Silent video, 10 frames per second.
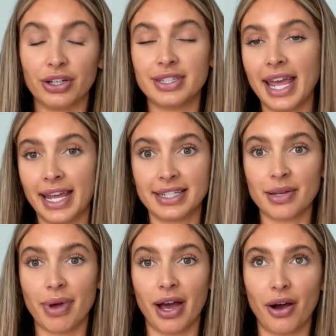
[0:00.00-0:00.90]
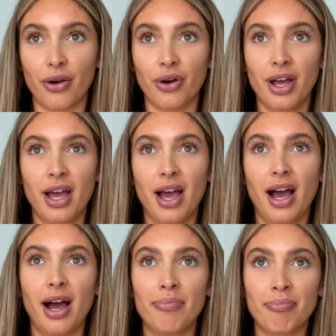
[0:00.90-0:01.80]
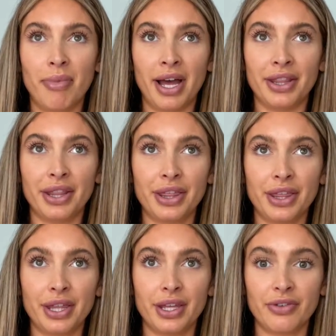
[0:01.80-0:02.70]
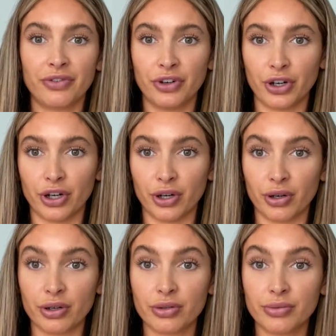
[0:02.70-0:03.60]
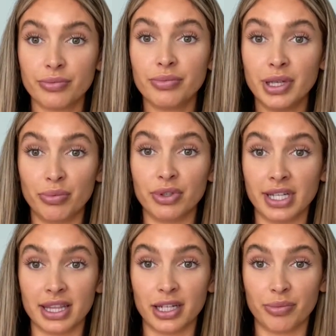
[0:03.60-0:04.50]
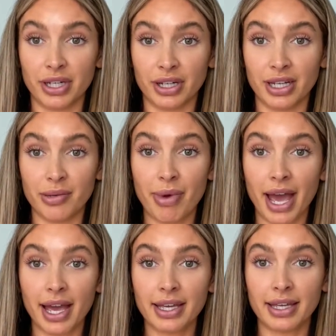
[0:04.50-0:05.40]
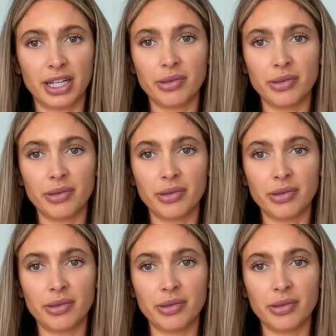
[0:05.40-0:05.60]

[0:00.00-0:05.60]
takes about a month for people to get their period back. It could